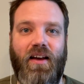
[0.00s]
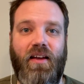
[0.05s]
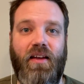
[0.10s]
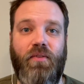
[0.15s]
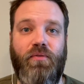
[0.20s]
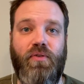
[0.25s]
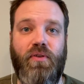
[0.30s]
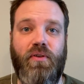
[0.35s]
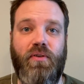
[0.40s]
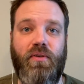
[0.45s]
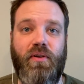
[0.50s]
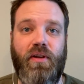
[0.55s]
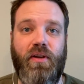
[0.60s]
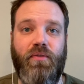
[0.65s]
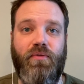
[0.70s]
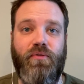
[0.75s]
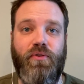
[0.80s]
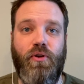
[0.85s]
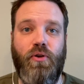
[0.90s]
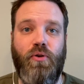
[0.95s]
If you
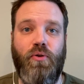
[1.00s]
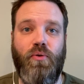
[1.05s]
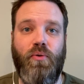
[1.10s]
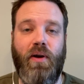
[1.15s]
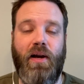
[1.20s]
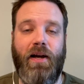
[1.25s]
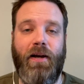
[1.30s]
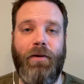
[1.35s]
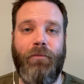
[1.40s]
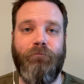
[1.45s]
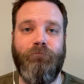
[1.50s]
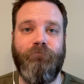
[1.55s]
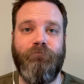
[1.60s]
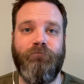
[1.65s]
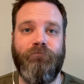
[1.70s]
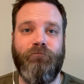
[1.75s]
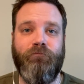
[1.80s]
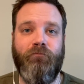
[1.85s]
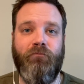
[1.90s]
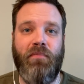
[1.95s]
have
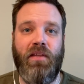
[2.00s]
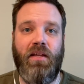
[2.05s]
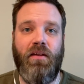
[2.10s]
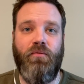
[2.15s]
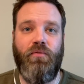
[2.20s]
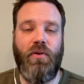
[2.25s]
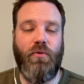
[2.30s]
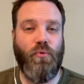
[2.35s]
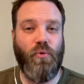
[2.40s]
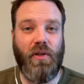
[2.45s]
a